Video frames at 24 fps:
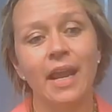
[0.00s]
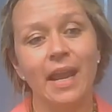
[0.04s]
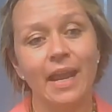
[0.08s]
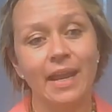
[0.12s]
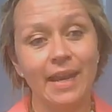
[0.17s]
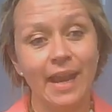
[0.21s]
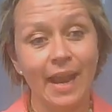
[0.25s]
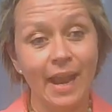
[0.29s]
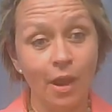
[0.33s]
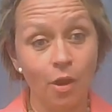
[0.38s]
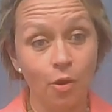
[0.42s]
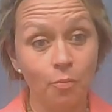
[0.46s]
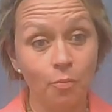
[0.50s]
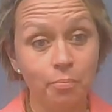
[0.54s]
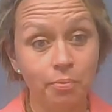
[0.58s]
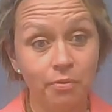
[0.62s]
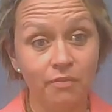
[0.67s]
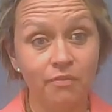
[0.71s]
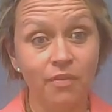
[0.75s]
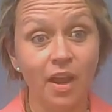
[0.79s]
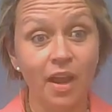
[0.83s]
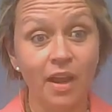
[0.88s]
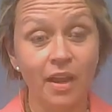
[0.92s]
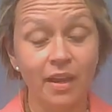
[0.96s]
and how
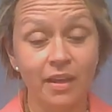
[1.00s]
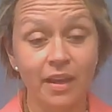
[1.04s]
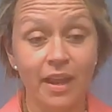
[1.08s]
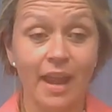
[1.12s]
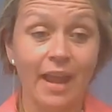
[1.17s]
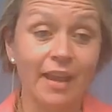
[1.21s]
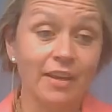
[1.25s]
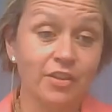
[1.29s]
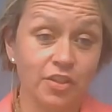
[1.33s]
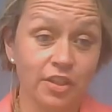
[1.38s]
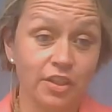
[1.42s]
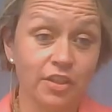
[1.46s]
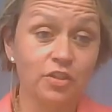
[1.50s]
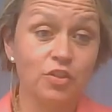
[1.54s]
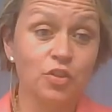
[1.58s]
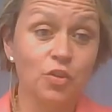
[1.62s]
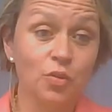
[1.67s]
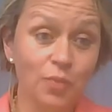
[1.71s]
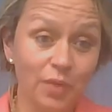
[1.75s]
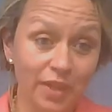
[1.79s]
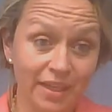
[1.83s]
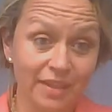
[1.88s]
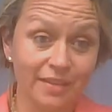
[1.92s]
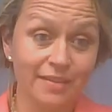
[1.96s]
provide actually
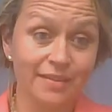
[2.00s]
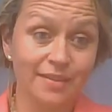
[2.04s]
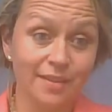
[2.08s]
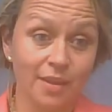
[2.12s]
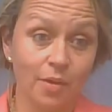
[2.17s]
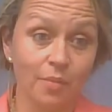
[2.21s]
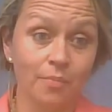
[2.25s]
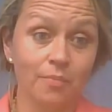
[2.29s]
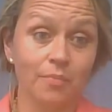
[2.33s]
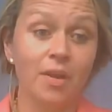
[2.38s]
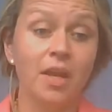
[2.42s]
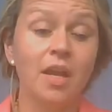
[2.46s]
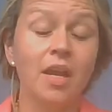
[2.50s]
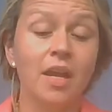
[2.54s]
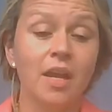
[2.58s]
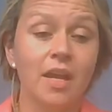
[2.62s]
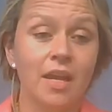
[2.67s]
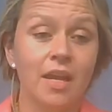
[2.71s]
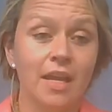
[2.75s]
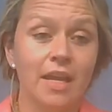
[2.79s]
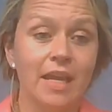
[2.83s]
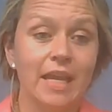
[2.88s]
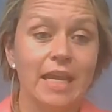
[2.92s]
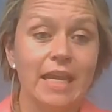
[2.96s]
doing some
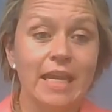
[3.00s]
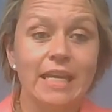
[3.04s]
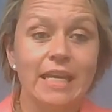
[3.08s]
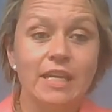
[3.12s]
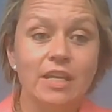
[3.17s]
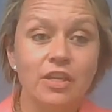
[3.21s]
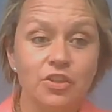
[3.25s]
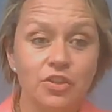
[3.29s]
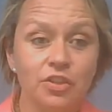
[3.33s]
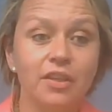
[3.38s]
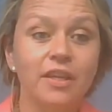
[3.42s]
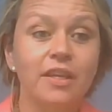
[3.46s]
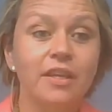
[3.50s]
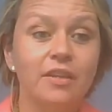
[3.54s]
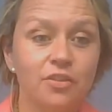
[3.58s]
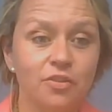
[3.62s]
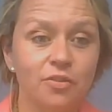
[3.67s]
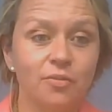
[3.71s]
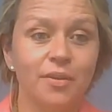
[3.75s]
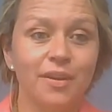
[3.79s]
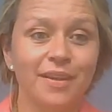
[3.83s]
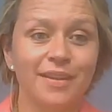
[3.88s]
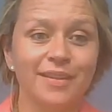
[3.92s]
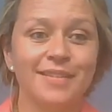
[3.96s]
initial
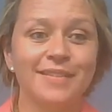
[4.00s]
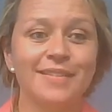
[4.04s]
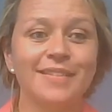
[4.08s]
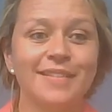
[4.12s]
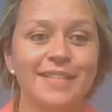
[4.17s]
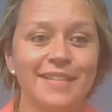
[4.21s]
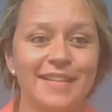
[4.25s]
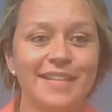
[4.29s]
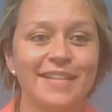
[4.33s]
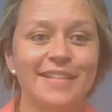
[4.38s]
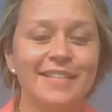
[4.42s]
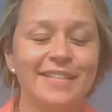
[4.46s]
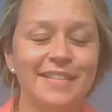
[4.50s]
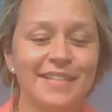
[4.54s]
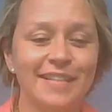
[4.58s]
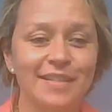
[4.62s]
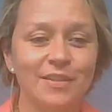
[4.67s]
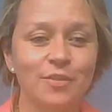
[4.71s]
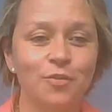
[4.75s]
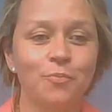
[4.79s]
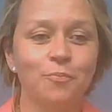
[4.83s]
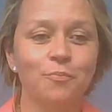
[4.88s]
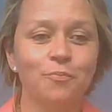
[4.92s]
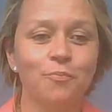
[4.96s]
issuance is
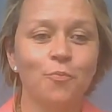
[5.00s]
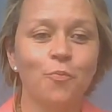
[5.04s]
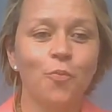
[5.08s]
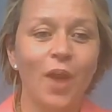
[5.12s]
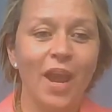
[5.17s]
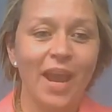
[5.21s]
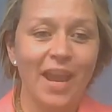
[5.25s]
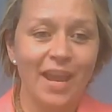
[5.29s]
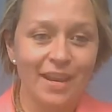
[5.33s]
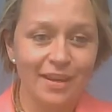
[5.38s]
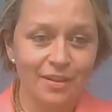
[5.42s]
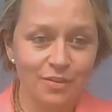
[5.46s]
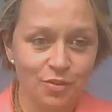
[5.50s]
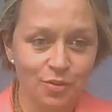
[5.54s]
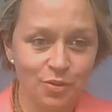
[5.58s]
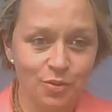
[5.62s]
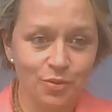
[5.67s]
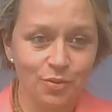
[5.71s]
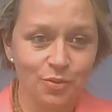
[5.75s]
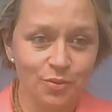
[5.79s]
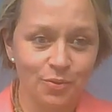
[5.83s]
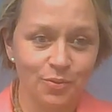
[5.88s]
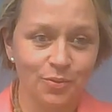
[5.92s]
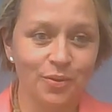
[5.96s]
is a way
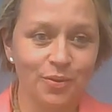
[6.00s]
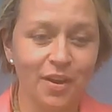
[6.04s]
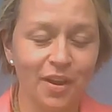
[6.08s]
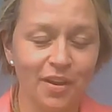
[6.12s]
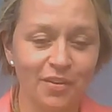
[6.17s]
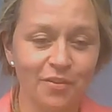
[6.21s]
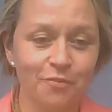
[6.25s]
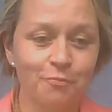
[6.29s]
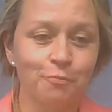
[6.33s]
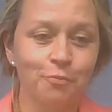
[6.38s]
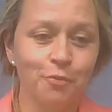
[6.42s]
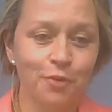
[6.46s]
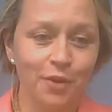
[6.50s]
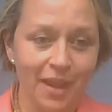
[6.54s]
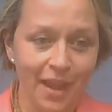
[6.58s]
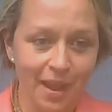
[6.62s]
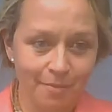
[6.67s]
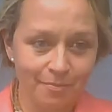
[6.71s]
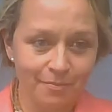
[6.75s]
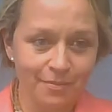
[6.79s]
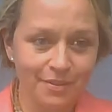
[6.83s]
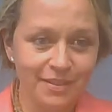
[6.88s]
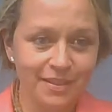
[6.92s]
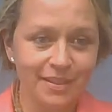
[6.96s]
to kind of
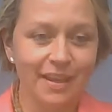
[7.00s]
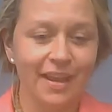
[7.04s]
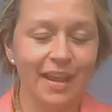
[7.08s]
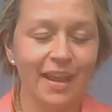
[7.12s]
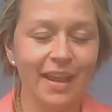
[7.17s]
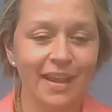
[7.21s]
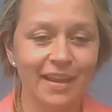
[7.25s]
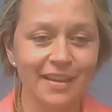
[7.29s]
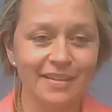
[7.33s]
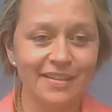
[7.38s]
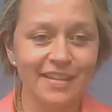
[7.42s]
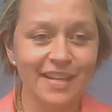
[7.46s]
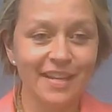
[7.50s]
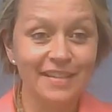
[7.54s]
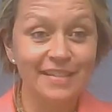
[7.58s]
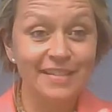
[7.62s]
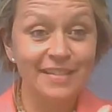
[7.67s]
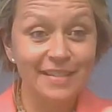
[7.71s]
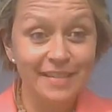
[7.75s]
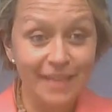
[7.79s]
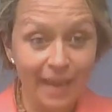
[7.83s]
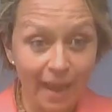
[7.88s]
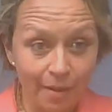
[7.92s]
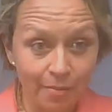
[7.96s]
preempt and
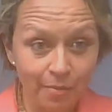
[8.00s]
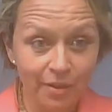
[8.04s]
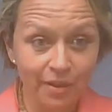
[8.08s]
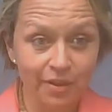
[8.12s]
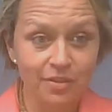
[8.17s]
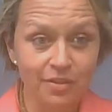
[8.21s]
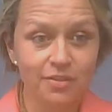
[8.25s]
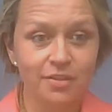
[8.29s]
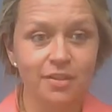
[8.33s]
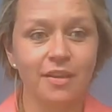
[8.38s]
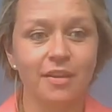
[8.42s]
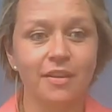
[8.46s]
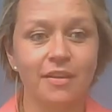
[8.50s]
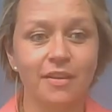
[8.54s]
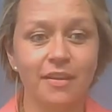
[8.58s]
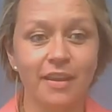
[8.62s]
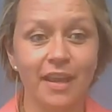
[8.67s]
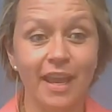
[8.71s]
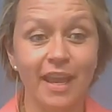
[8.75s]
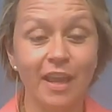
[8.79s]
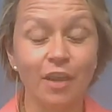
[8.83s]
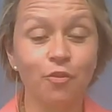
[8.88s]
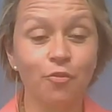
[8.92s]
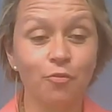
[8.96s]
establish
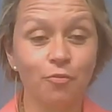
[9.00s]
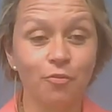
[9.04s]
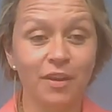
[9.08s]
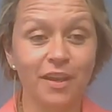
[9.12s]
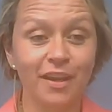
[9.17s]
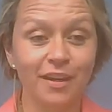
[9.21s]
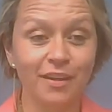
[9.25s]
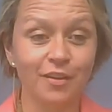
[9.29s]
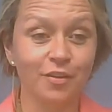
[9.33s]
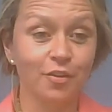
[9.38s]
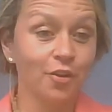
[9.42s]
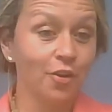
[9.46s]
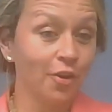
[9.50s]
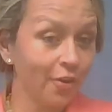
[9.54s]
a, a green